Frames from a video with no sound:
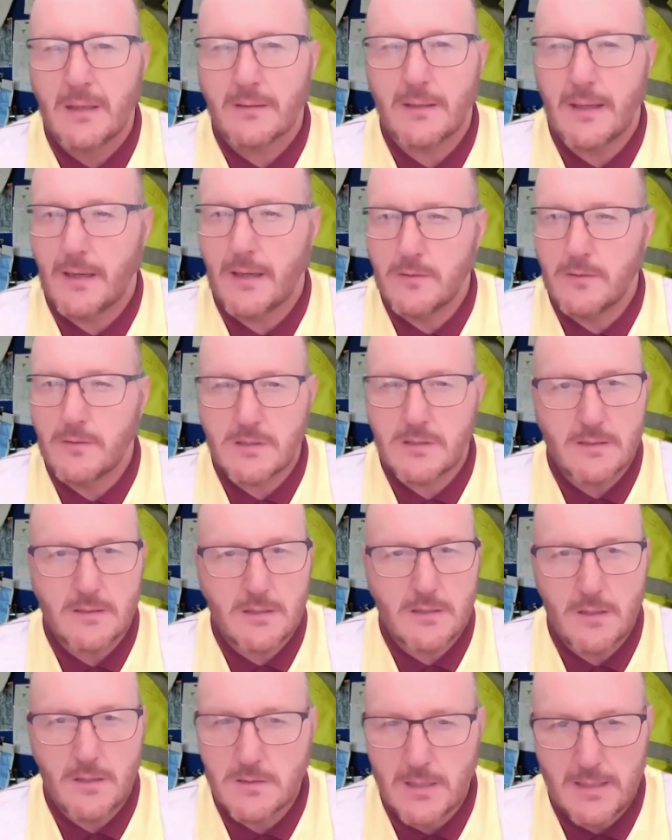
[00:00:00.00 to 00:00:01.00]
They tend to
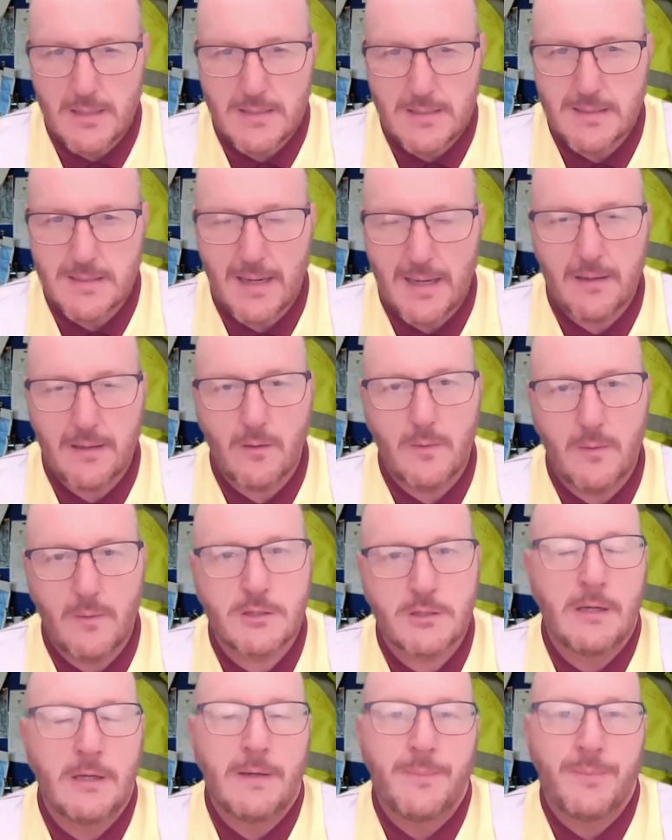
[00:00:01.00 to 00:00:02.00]
use easy
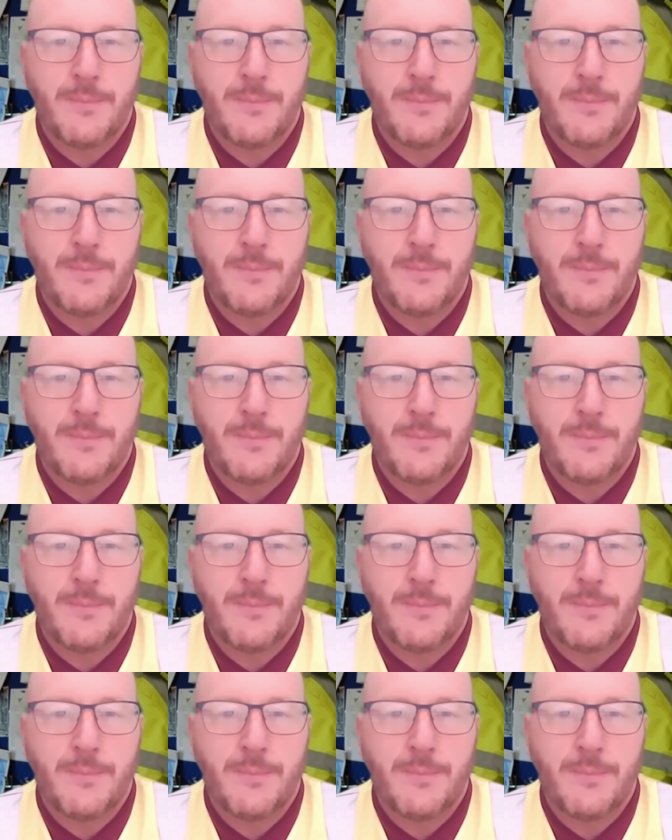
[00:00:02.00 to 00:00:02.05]
language.